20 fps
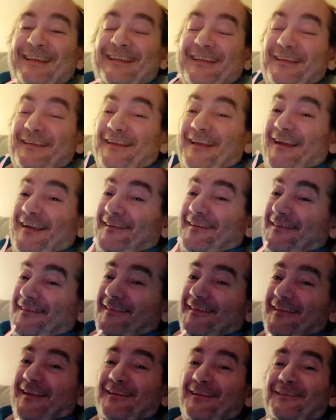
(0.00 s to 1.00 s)
Now
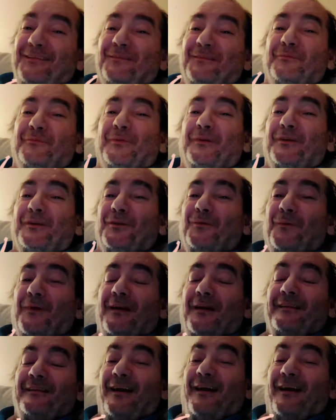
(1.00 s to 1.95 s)
that's a very wide.